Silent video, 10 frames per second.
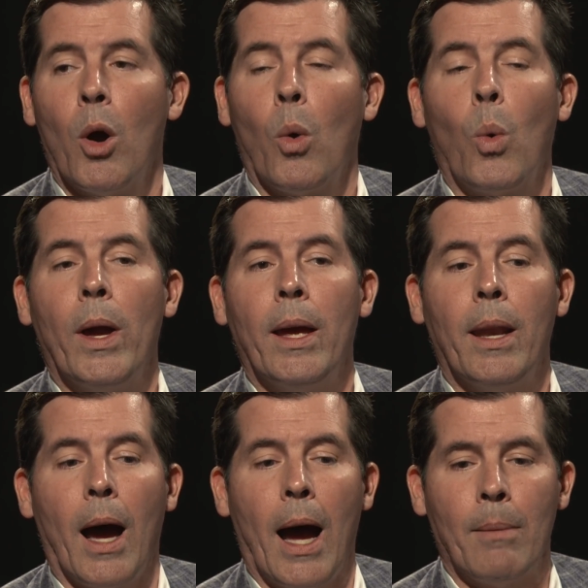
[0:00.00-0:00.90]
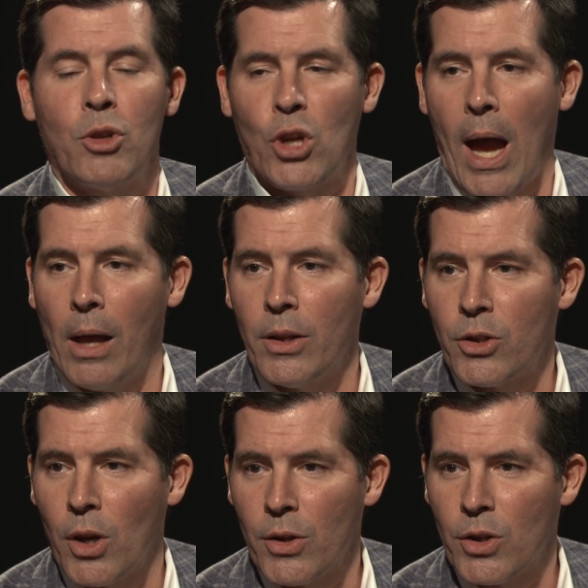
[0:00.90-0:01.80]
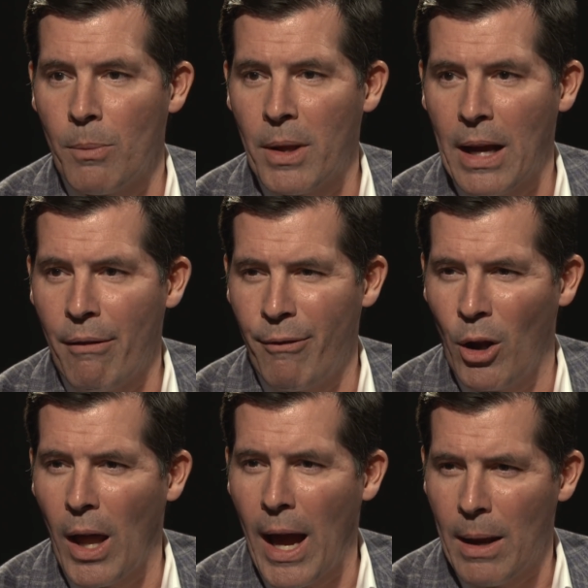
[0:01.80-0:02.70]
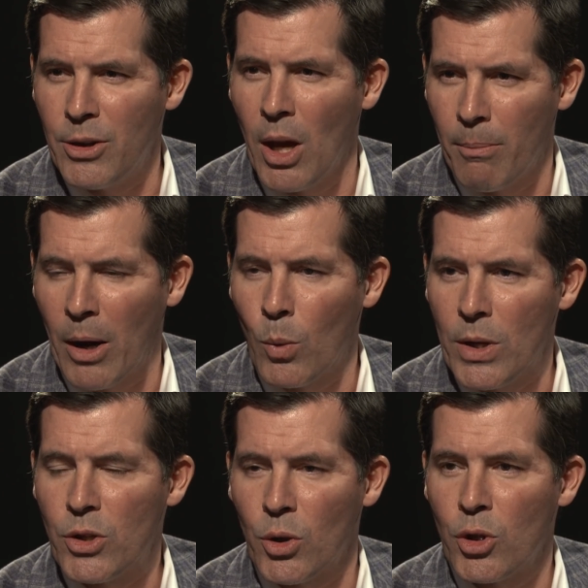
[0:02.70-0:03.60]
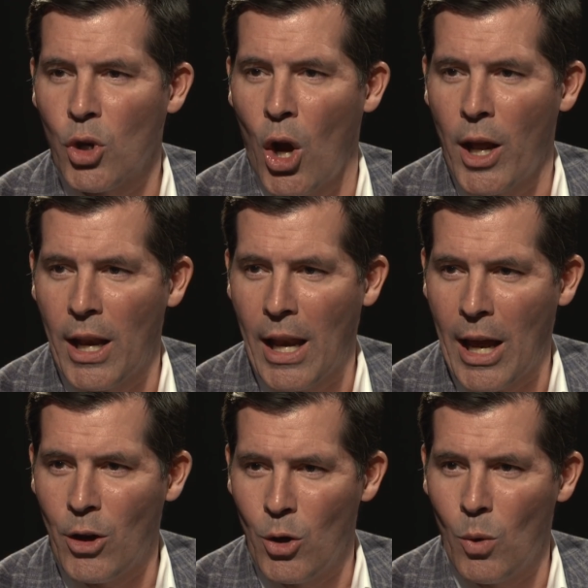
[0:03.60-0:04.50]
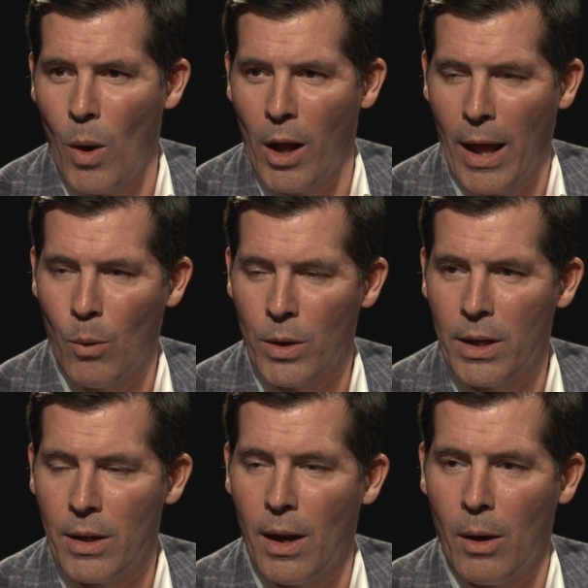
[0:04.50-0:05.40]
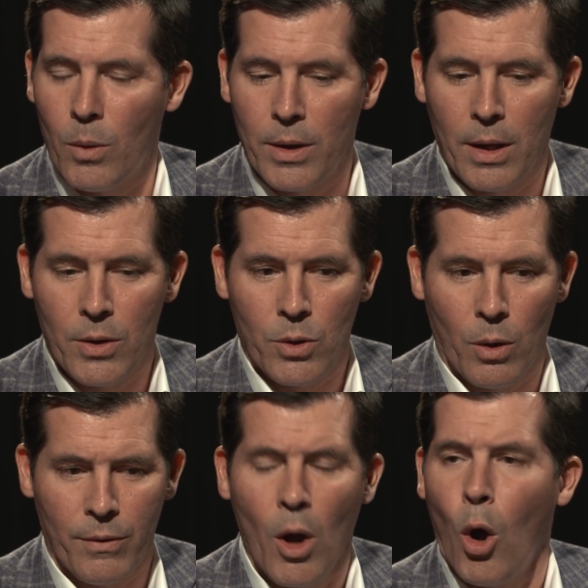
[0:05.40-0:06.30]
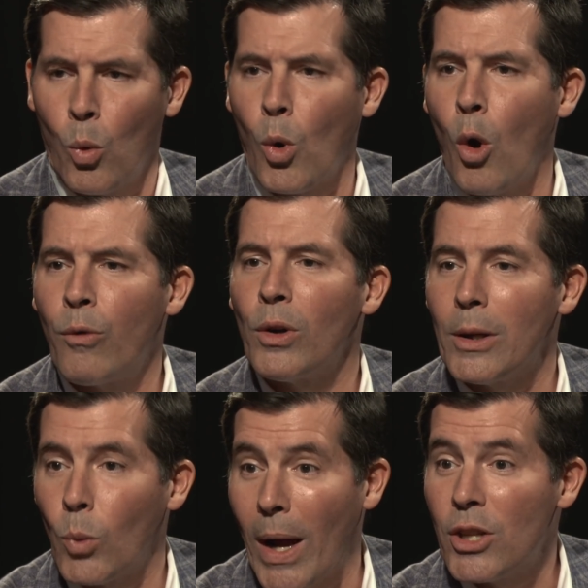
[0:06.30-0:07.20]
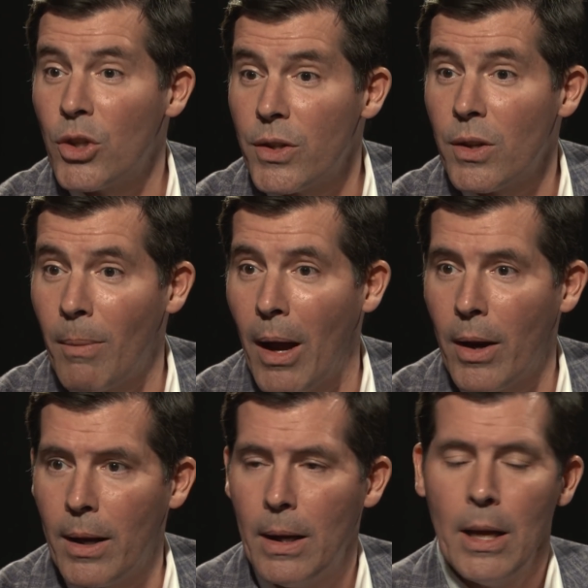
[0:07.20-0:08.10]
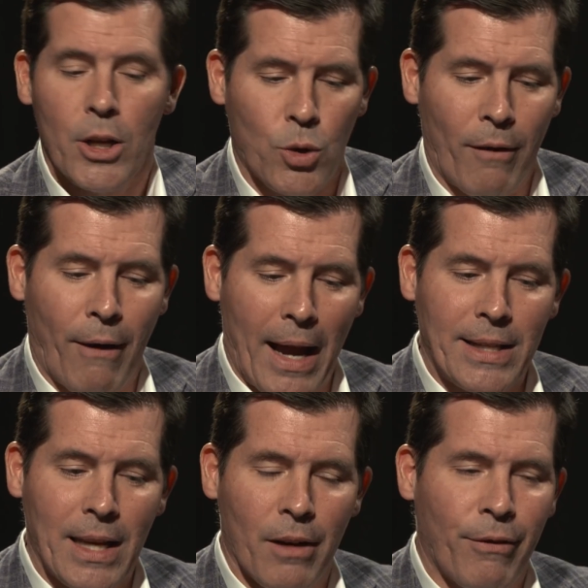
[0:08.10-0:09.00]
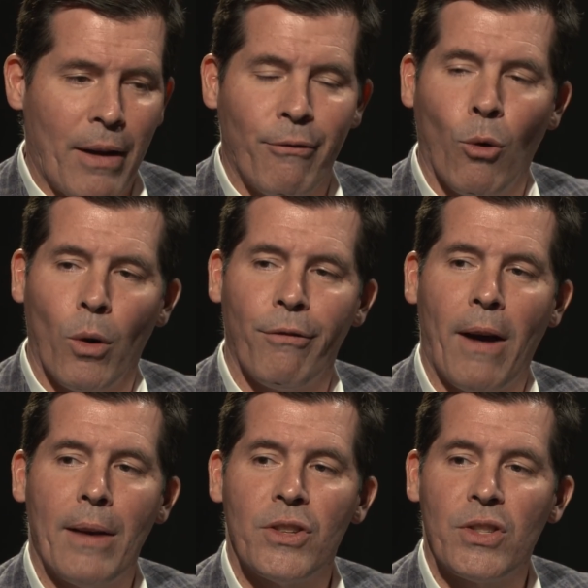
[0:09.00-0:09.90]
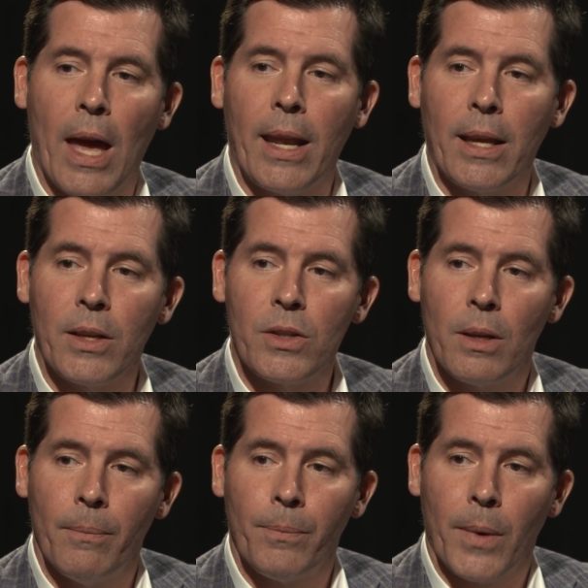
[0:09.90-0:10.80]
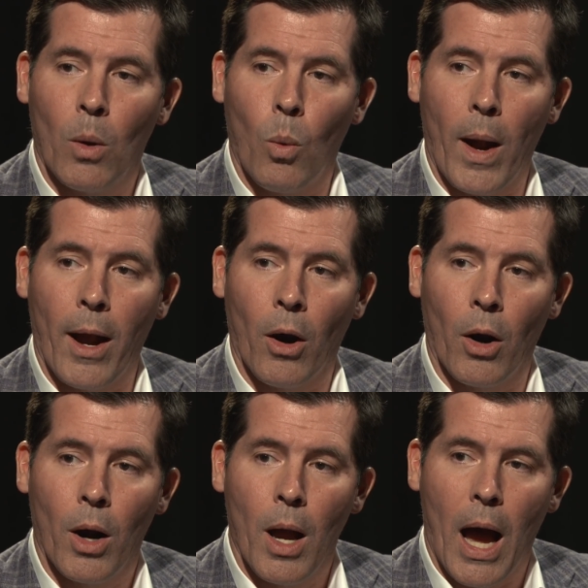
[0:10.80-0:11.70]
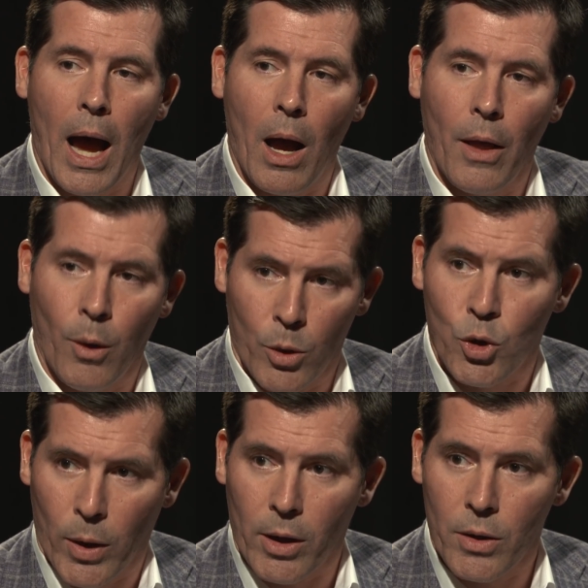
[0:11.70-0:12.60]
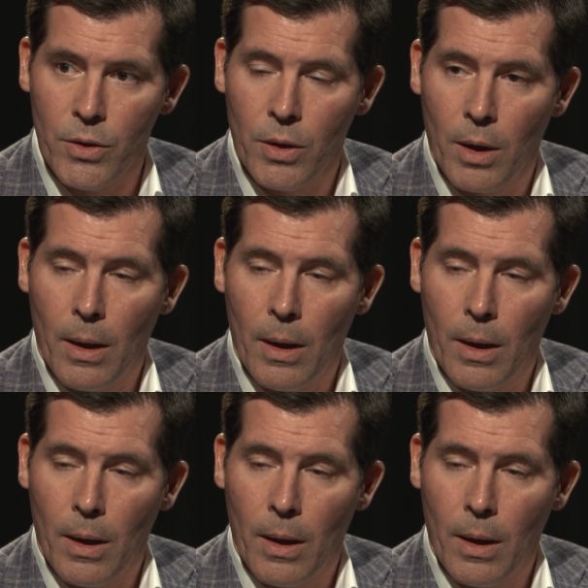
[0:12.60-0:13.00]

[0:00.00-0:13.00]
When I'm challenged on something I felt I had done my research on and I knew well, I would get sort of overly righteous about it. So I've identified 4 or 5 settings that were triggers.